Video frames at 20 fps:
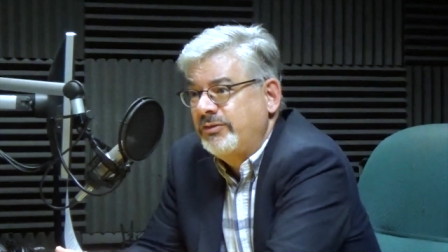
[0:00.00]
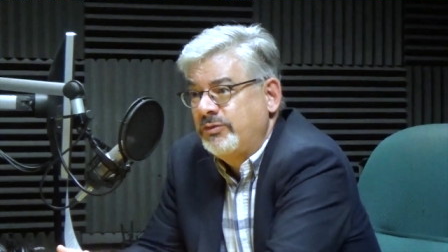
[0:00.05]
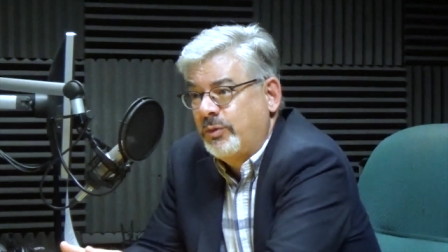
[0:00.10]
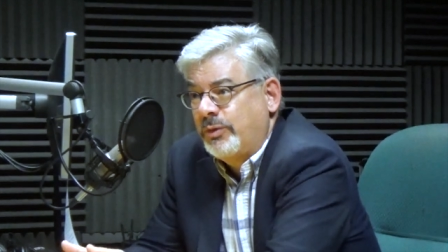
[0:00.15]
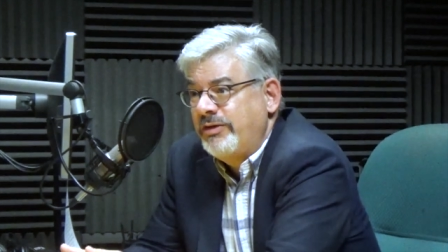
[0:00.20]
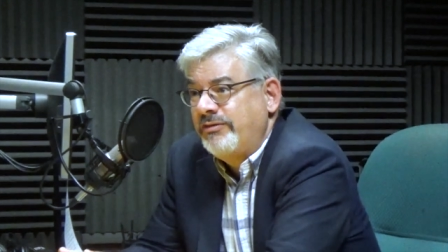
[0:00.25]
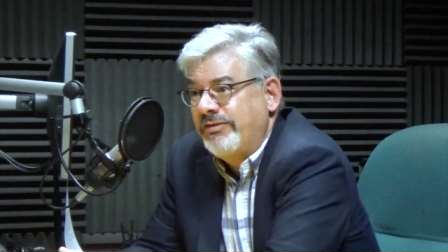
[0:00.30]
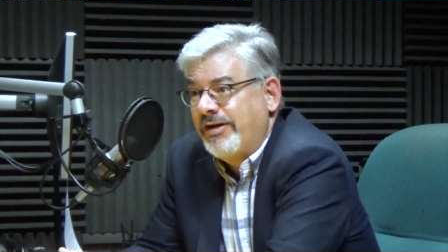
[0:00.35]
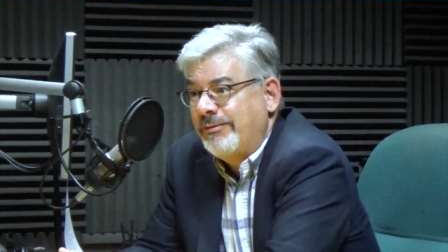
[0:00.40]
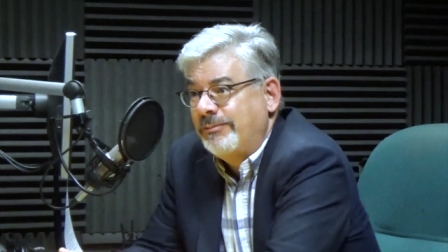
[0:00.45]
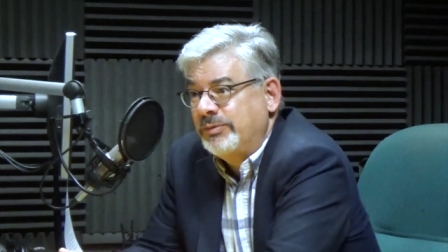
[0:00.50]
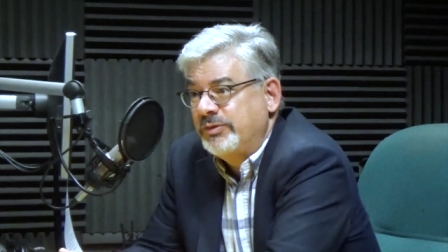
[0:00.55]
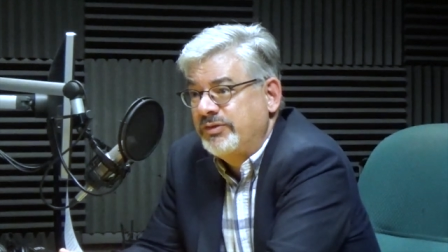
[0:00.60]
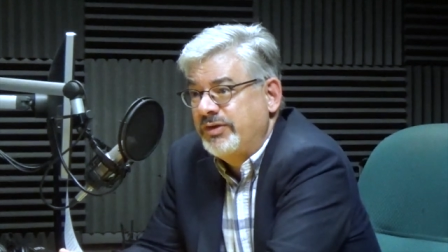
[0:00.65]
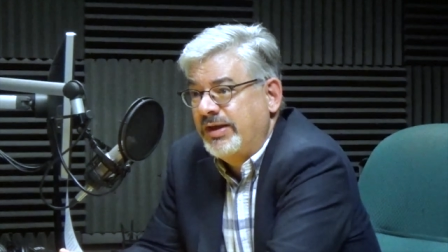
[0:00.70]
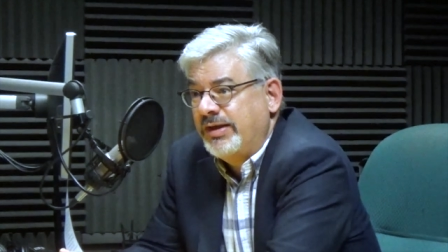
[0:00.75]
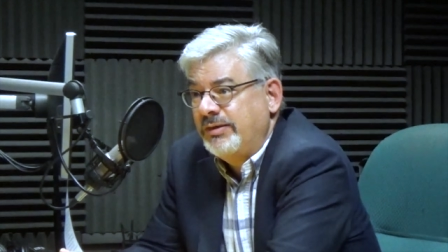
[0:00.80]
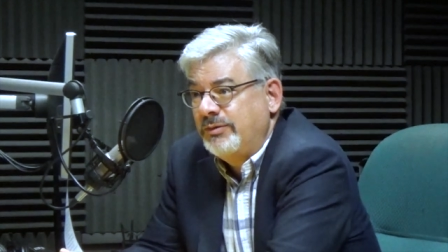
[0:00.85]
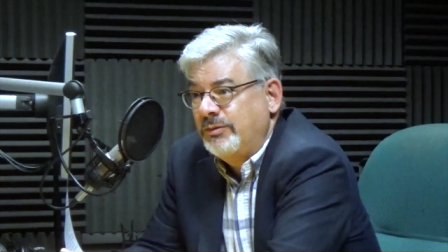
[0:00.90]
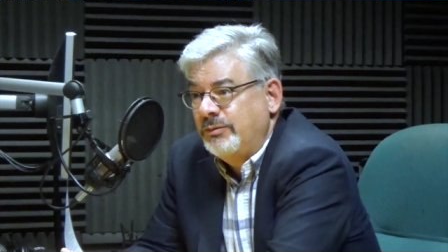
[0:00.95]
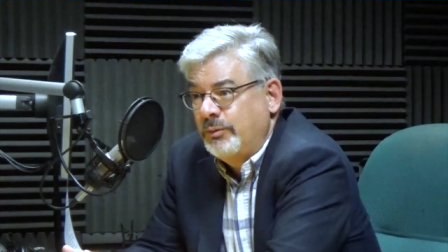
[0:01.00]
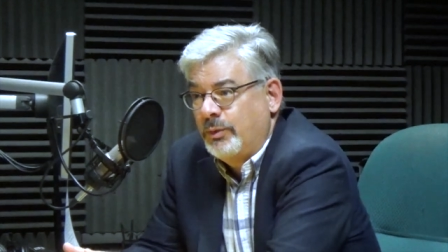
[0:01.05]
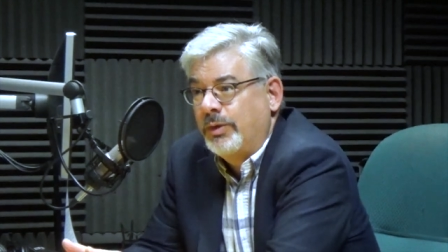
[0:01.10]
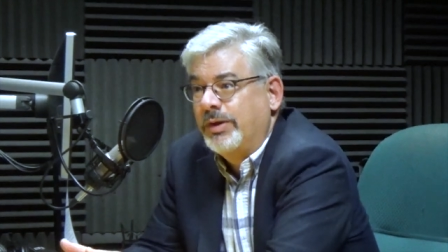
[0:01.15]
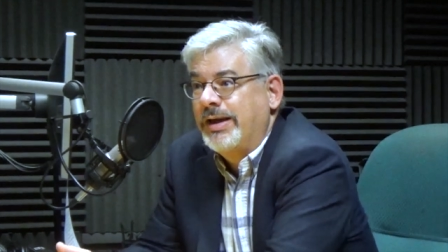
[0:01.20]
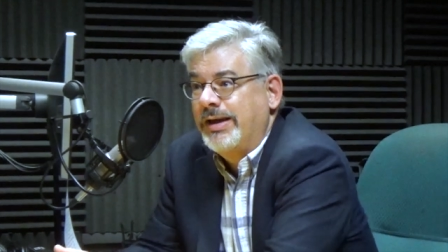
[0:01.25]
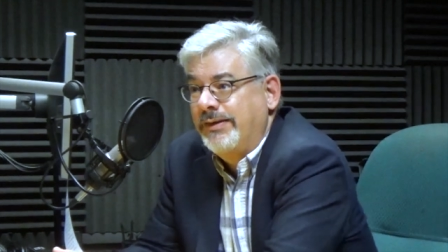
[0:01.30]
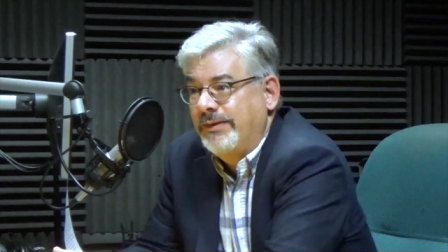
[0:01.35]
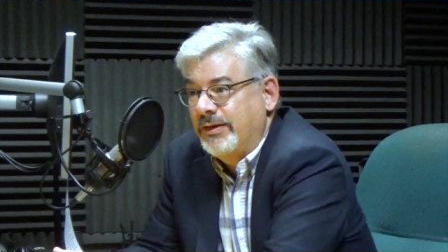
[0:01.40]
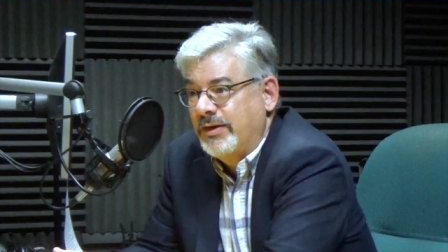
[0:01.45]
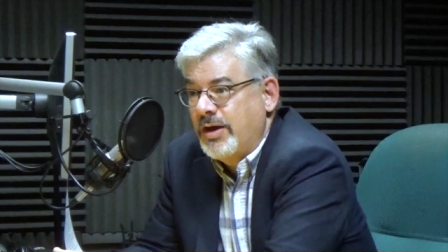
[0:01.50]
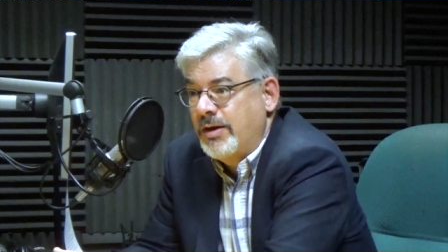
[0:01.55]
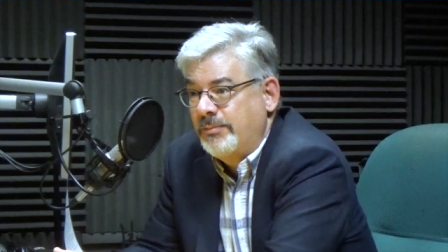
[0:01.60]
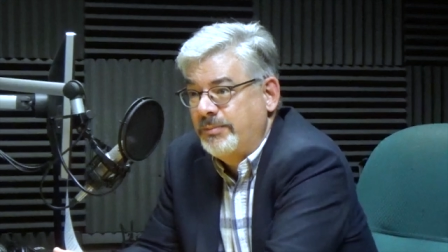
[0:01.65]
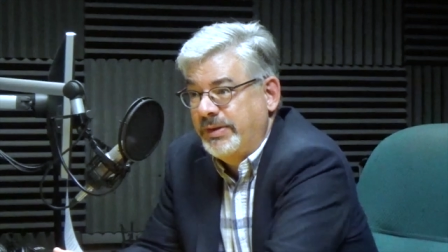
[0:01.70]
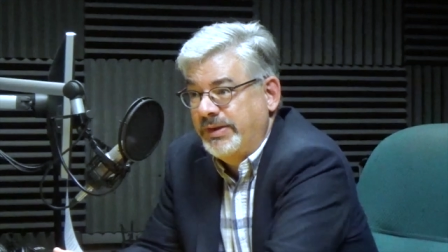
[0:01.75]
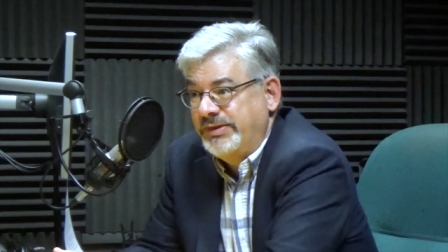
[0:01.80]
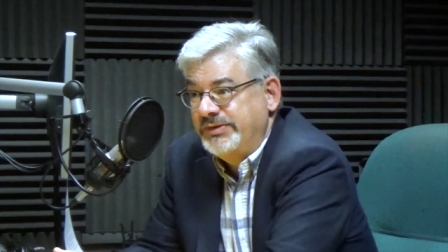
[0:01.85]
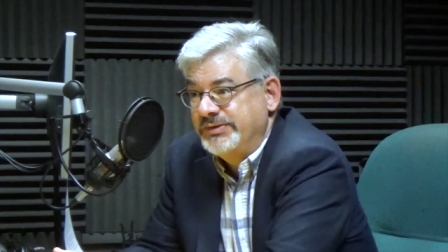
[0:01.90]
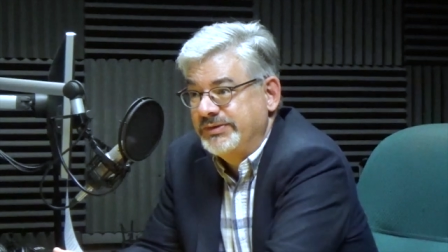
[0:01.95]
25% working in the
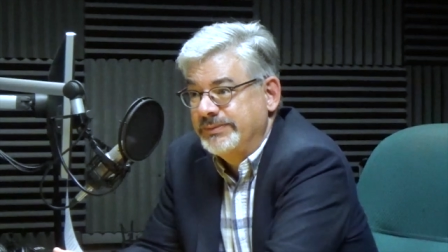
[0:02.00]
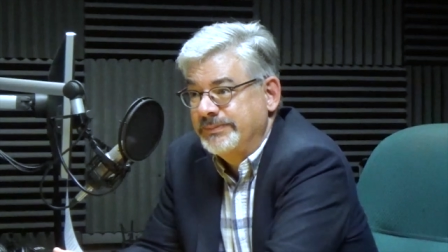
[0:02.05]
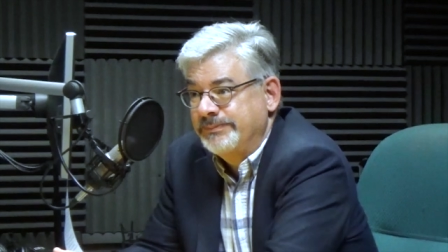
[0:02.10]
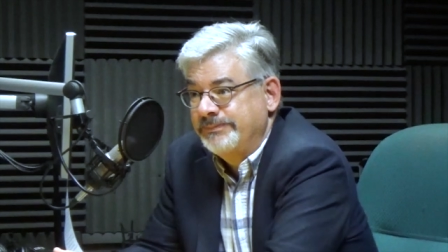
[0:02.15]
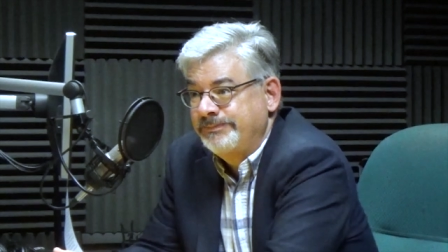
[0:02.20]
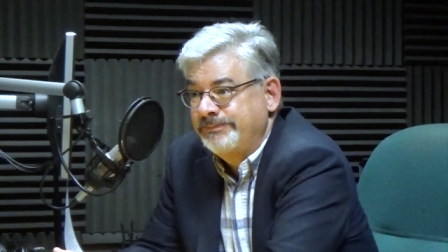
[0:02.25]
companies.